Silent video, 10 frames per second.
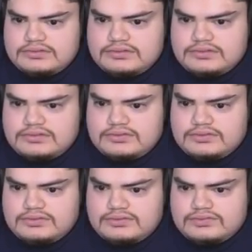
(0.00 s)

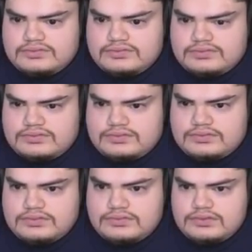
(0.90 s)

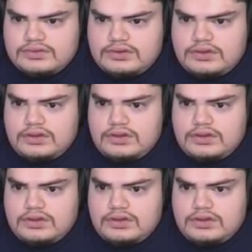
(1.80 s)
(no one is talking)